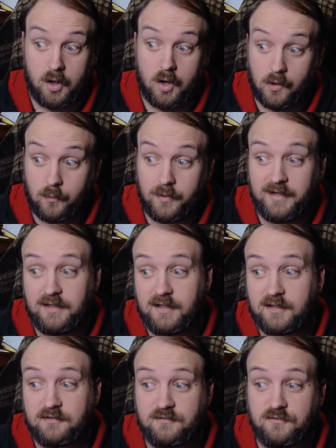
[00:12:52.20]
we
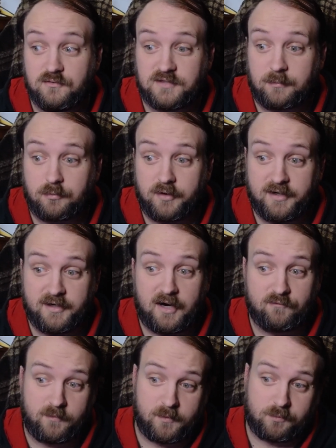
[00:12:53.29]
needed to separate it out
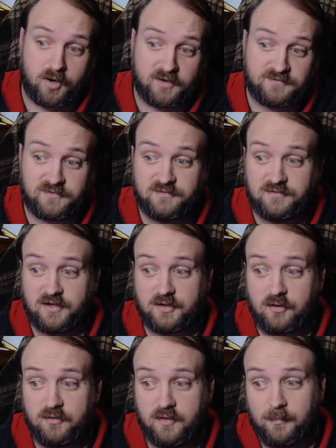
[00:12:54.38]
from the process that
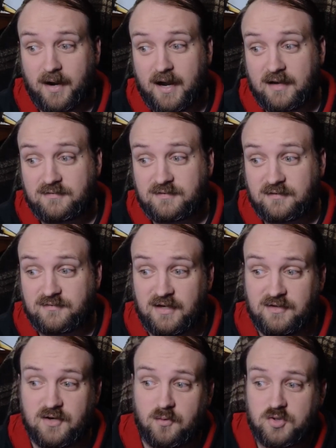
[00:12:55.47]
occurred in the past, as they
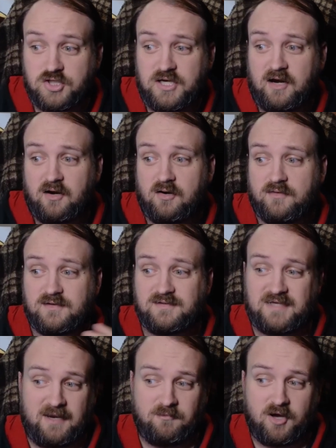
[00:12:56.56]
don't share the
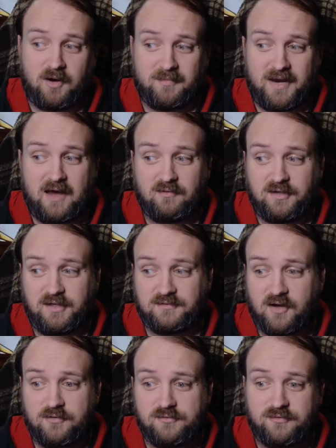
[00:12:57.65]
same commonalities
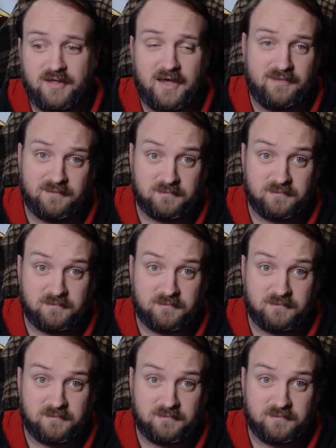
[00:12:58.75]
other than